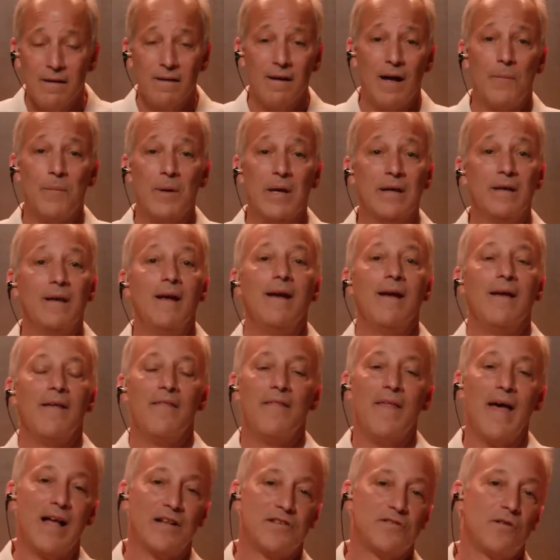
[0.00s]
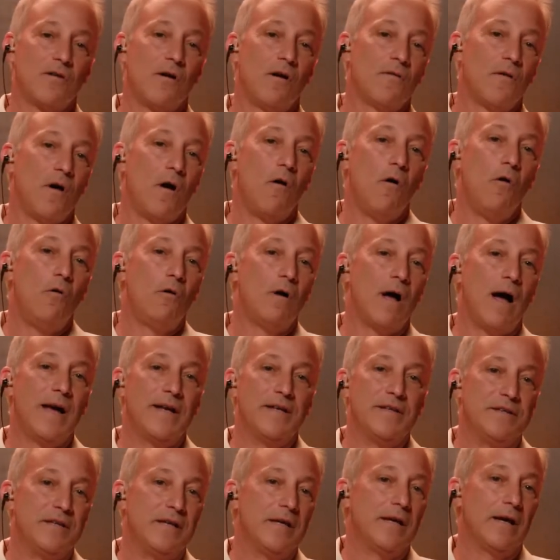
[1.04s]
I mean, that's the whole
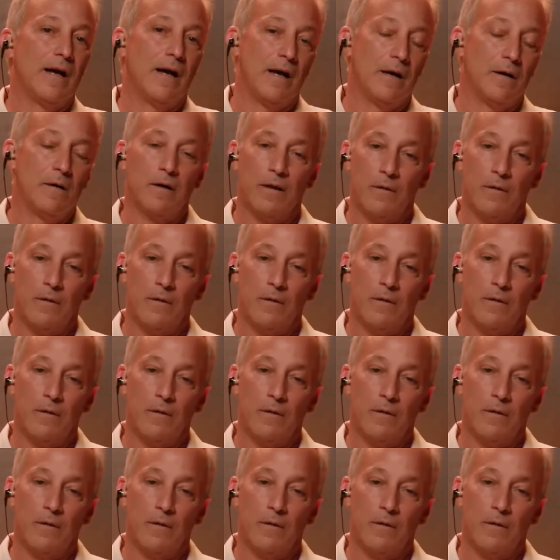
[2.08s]
idea,